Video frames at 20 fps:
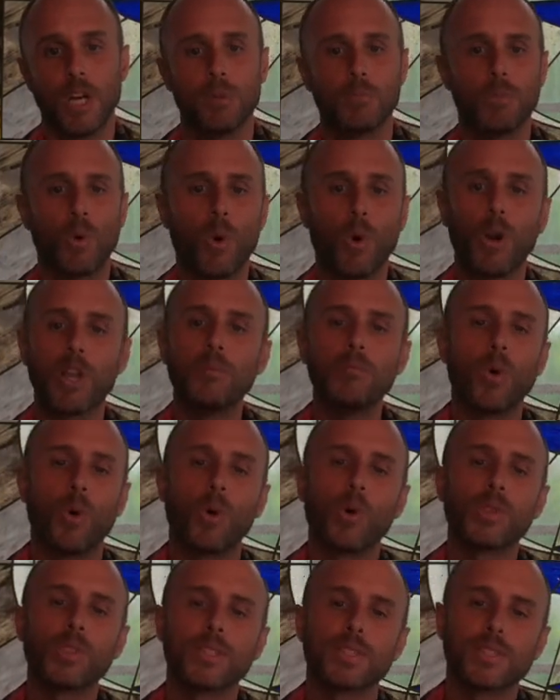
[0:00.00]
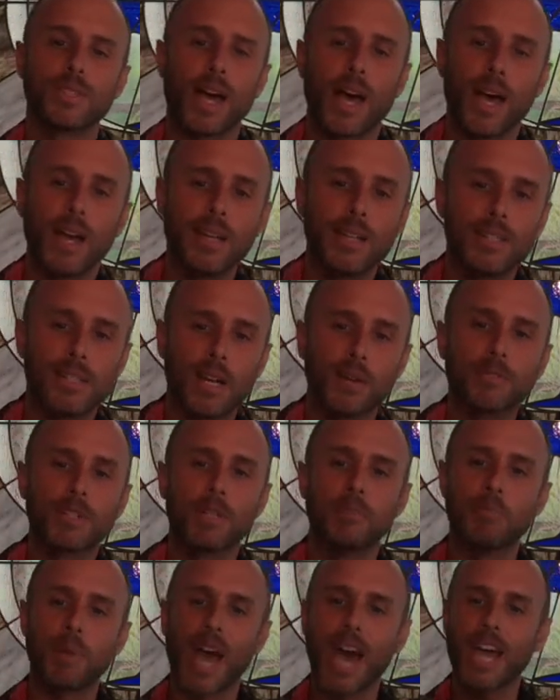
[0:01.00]
More and more, the signs of
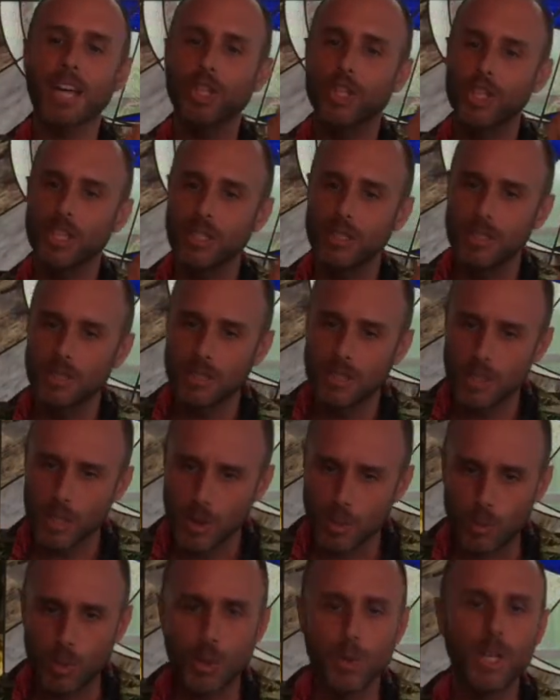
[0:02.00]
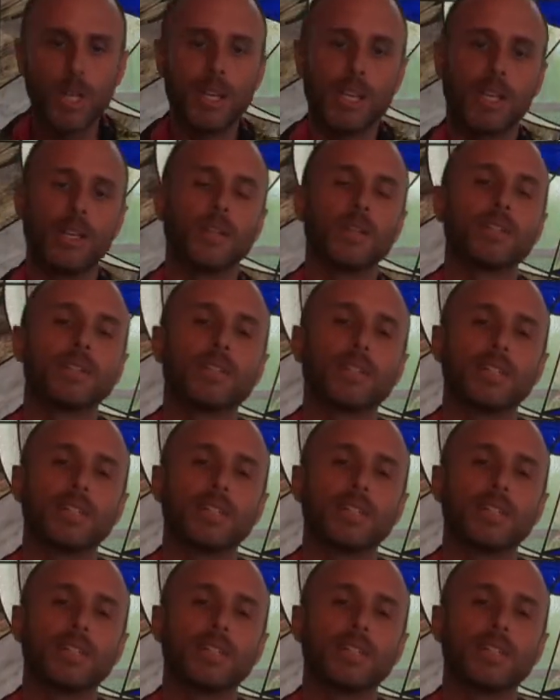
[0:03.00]
compassion rooted here,